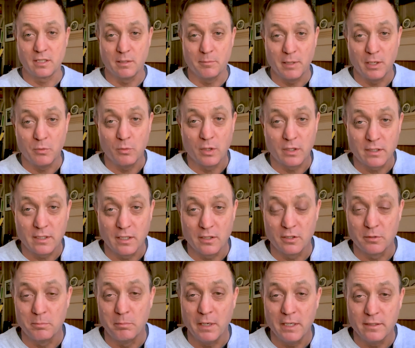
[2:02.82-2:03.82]
about what
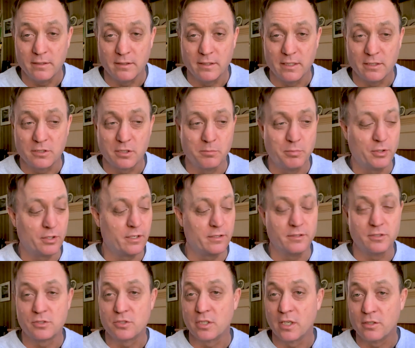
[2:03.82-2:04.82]
color button they should put on
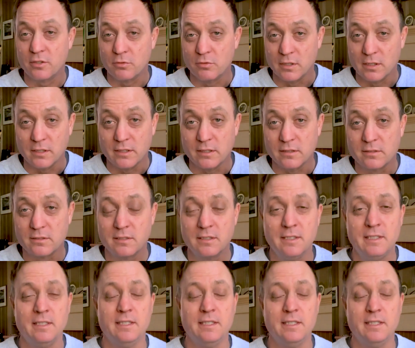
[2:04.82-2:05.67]
the shutter release.